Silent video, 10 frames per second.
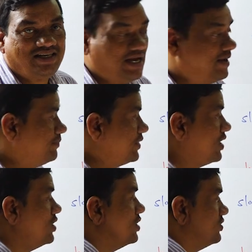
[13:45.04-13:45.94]
A,
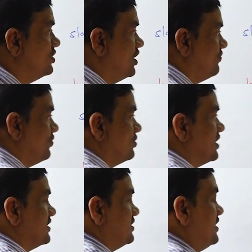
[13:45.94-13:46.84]
therefore
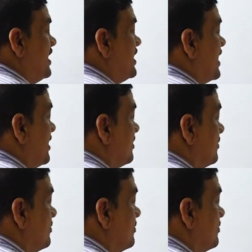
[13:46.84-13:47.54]
the secant